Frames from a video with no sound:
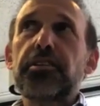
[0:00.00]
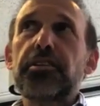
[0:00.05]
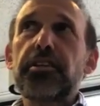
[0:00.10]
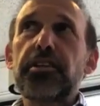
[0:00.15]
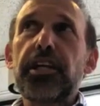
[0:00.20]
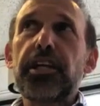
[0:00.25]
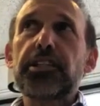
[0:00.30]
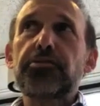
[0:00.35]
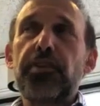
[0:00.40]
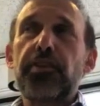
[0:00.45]

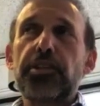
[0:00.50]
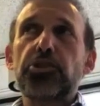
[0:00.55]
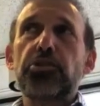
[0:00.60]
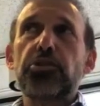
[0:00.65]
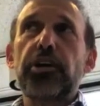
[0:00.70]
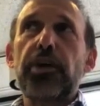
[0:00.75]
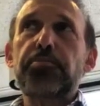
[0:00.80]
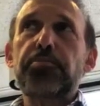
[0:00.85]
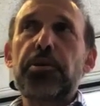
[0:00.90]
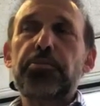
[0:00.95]
let's face it, a
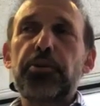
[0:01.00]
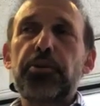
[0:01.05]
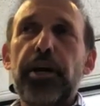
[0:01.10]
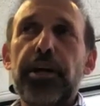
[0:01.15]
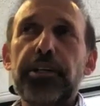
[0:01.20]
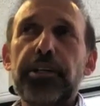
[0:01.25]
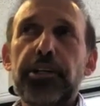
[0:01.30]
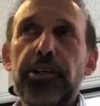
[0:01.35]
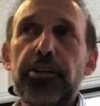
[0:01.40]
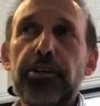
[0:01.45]
lot of people
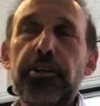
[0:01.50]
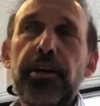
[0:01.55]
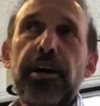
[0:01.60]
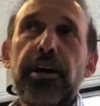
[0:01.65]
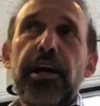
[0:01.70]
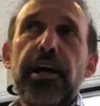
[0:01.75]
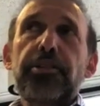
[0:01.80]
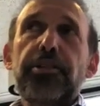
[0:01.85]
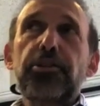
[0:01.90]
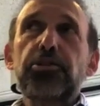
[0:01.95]
out here,
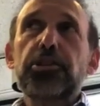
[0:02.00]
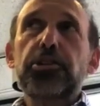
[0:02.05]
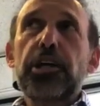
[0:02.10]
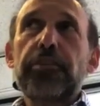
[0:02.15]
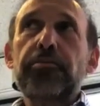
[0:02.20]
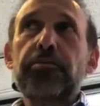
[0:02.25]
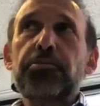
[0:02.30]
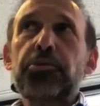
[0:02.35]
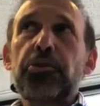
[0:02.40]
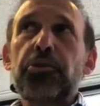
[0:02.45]
they're
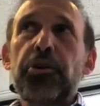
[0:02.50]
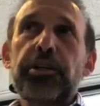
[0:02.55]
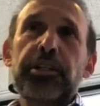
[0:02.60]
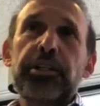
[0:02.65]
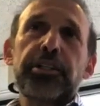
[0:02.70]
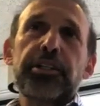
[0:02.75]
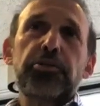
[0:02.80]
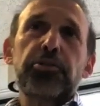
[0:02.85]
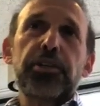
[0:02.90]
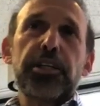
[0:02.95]
self-employed
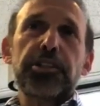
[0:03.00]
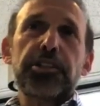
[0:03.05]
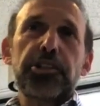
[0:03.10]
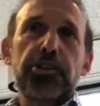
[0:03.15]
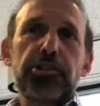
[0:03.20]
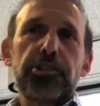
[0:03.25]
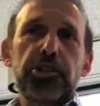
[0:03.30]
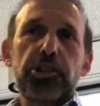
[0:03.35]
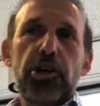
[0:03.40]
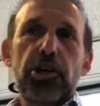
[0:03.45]
and don't
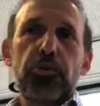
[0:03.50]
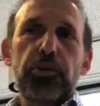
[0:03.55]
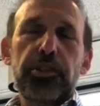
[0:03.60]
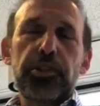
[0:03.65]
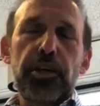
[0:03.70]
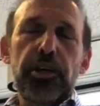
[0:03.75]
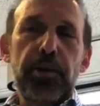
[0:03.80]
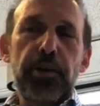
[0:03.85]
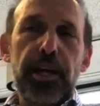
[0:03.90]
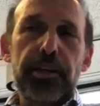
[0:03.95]
necessarily show what
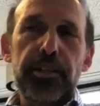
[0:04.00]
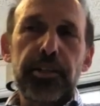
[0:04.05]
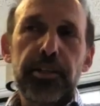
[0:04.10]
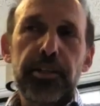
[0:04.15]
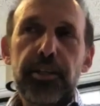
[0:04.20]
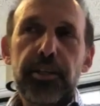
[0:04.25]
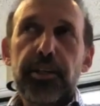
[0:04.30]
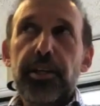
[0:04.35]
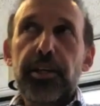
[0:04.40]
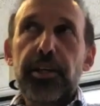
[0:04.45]
they make.
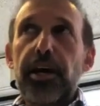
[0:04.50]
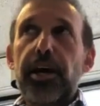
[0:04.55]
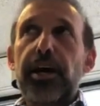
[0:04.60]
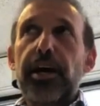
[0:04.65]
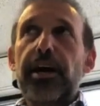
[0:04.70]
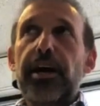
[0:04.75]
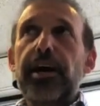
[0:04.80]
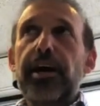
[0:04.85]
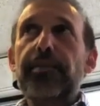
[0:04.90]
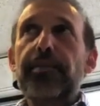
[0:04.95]

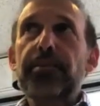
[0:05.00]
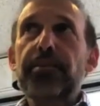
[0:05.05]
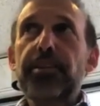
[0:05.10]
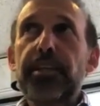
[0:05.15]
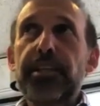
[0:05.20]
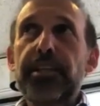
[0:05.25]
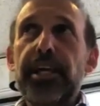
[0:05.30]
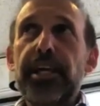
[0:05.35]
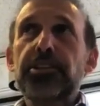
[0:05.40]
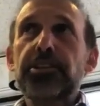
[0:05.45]

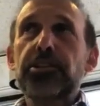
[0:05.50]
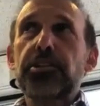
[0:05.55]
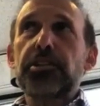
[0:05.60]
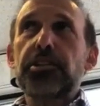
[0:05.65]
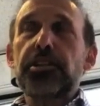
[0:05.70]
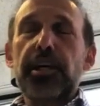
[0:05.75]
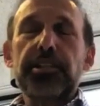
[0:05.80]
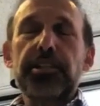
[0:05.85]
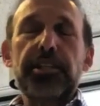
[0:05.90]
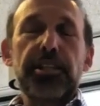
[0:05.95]
That's
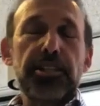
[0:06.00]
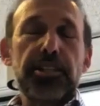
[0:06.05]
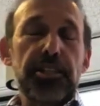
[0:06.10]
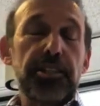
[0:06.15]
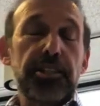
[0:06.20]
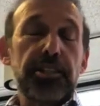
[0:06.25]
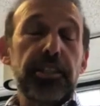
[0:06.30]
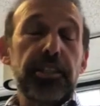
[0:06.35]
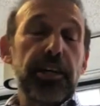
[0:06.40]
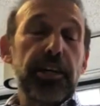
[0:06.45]
a decent
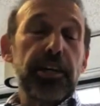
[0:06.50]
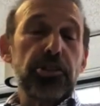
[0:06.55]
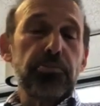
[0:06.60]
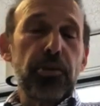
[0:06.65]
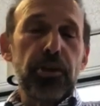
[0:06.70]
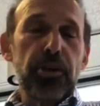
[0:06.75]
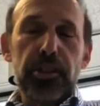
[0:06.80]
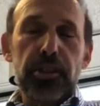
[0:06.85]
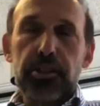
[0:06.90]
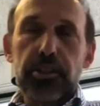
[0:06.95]
size of the
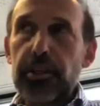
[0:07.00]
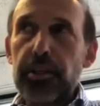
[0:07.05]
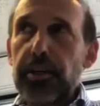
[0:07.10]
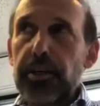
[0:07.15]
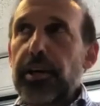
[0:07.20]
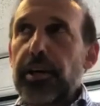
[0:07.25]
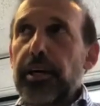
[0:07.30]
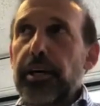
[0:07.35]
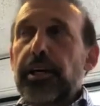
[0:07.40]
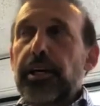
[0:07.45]
market.
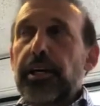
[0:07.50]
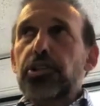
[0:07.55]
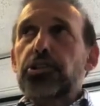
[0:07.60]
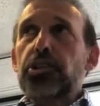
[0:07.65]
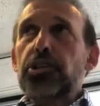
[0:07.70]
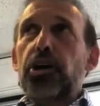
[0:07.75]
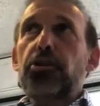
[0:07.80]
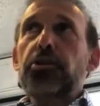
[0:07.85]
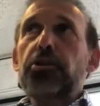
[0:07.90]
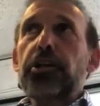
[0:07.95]
Yeah.
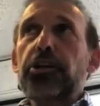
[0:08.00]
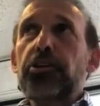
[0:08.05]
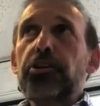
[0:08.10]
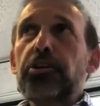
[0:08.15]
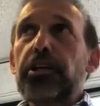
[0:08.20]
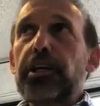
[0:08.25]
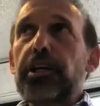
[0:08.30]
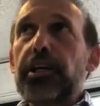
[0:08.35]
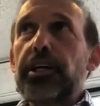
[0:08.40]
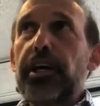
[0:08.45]
So
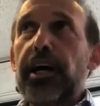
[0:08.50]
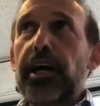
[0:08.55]
literally